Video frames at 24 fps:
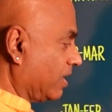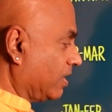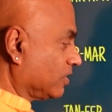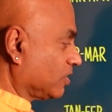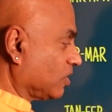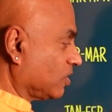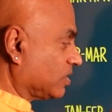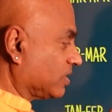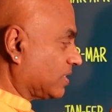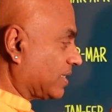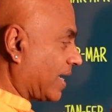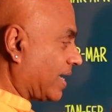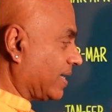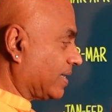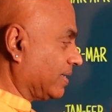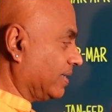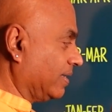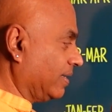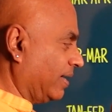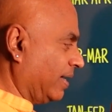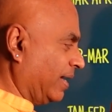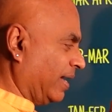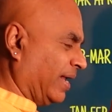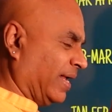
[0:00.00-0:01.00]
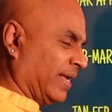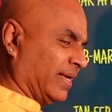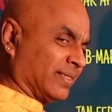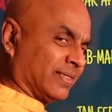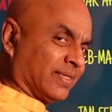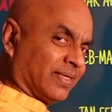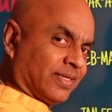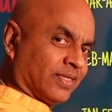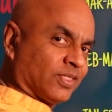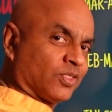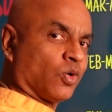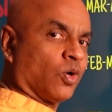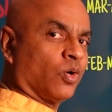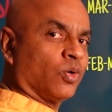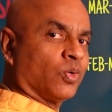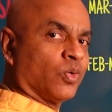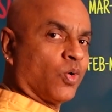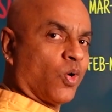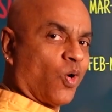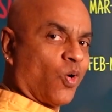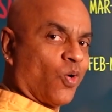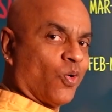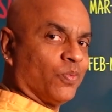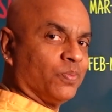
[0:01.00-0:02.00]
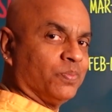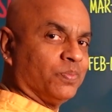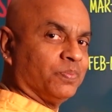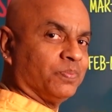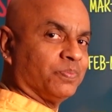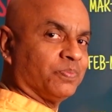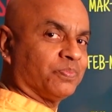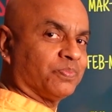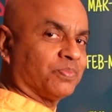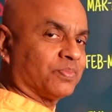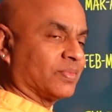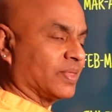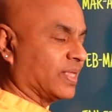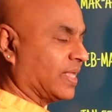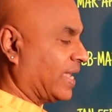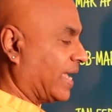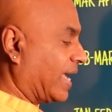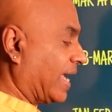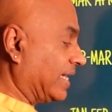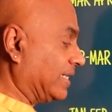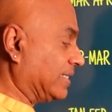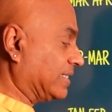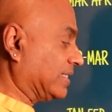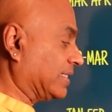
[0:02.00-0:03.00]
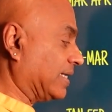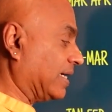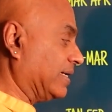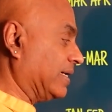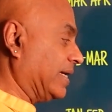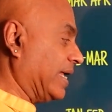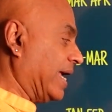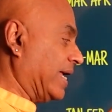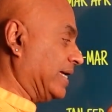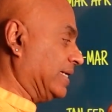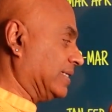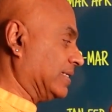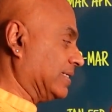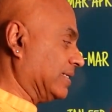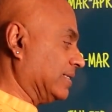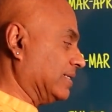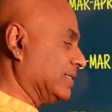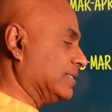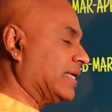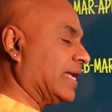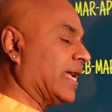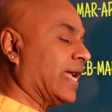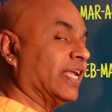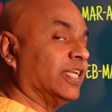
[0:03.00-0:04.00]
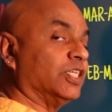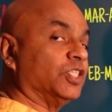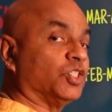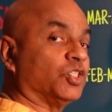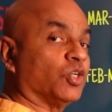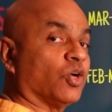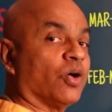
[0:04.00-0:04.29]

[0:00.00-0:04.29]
So Saturn is in his own home and Sun enters and